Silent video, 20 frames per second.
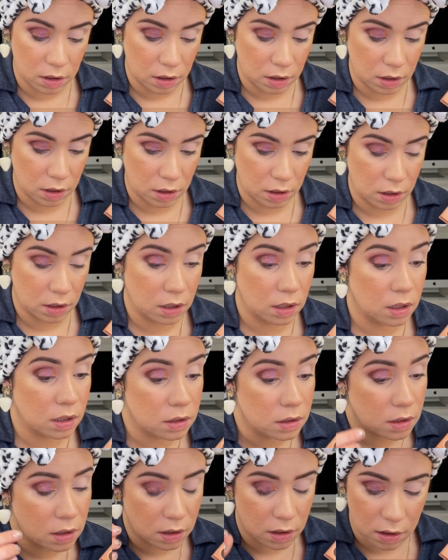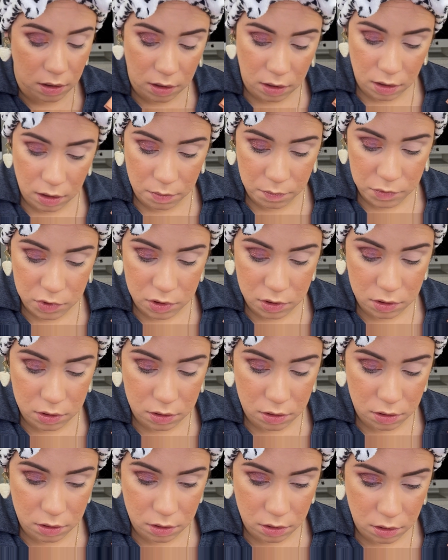And then I'm just
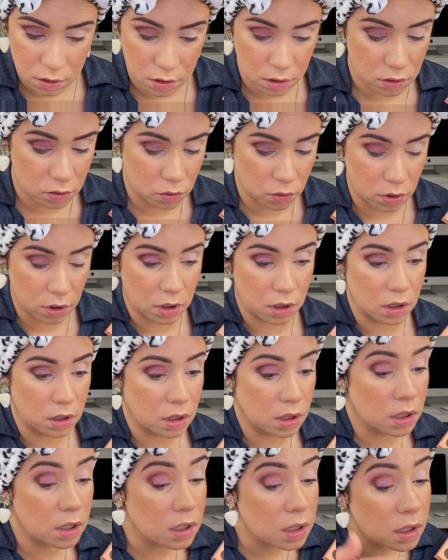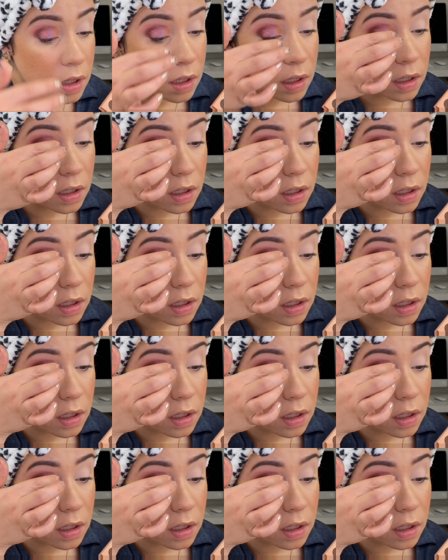gonna go ahead and